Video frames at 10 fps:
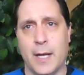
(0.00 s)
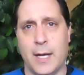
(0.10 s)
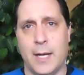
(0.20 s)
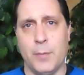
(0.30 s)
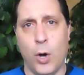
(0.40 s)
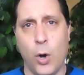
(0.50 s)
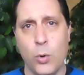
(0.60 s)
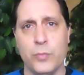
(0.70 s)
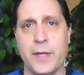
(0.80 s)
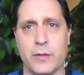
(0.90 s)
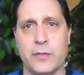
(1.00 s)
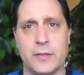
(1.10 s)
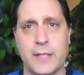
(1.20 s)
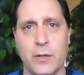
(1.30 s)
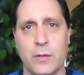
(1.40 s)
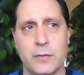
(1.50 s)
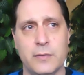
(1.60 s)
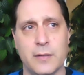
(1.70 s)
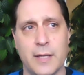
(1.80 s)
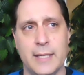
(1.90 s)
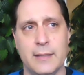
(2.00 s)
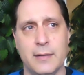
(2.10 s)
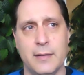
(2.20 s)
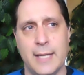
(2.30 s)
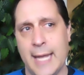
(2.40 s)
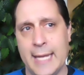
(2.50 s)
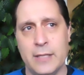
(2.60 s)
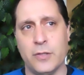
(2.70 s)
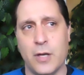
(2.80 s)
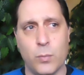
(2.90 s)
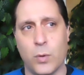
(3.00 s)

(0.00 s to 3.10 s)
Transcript: um, hone their skills in the hands-on